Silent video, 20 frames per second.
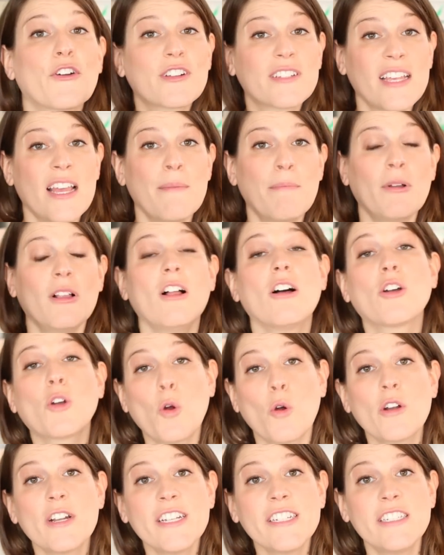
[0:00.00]
For example,
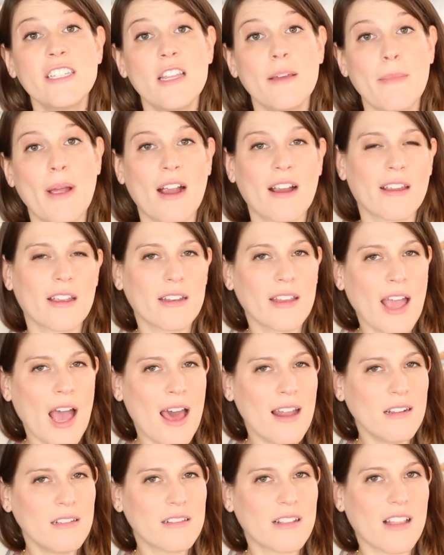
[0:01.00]
according to the American
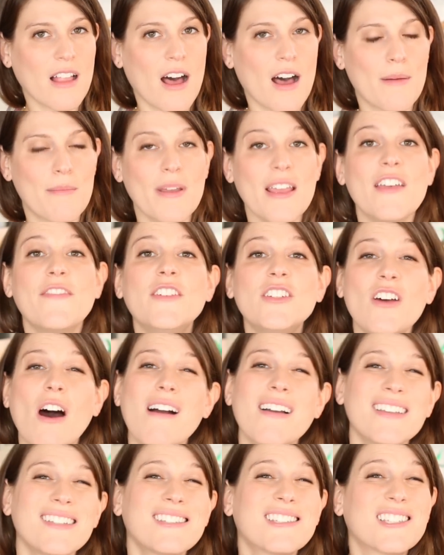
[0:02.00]
Kennel Club, if a
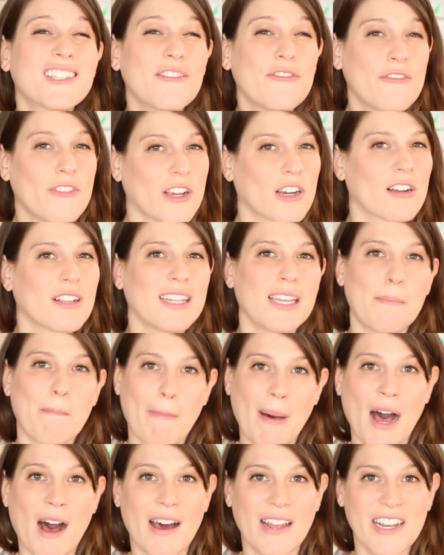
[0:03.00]
dog is severely
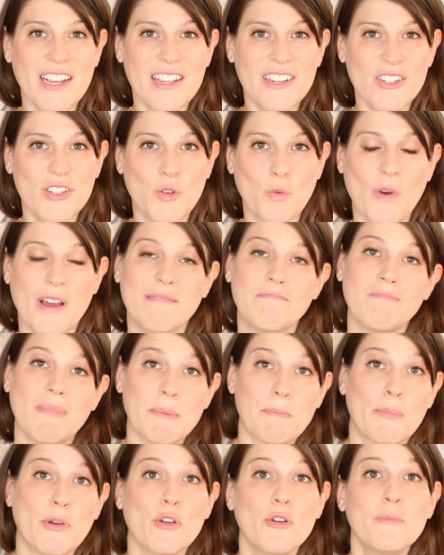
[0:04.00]
punished when
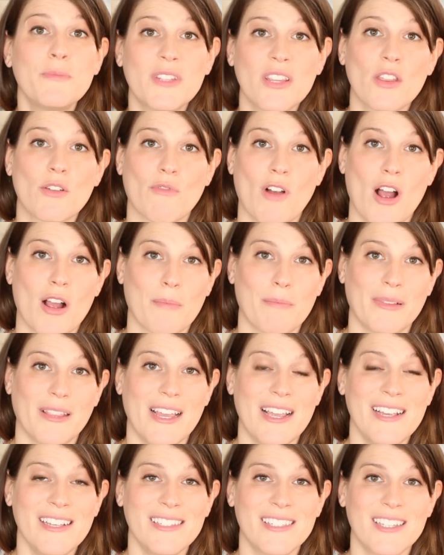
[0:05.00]
it poops in the wrong
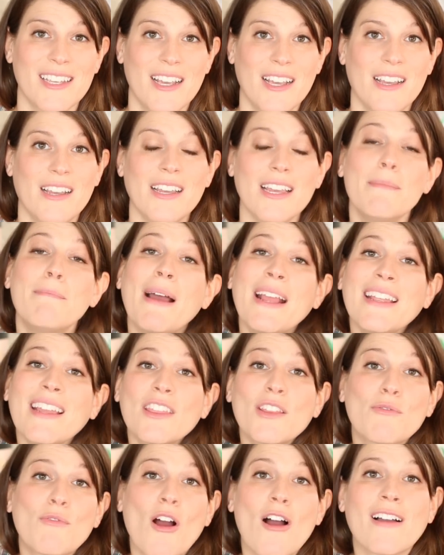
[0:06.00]
place, it might
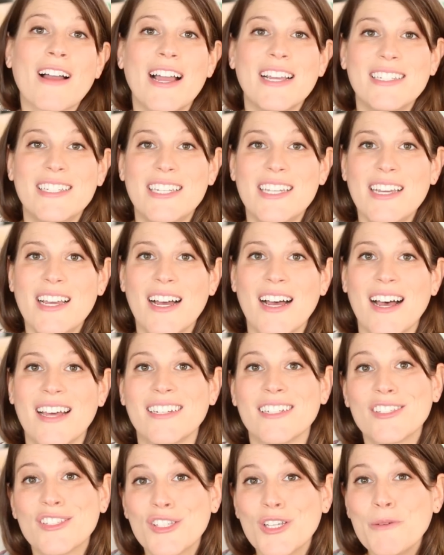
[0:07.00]
get the wrong idea
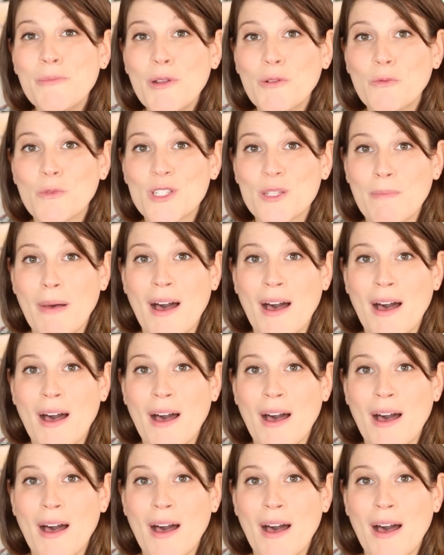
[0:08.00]
and assume it was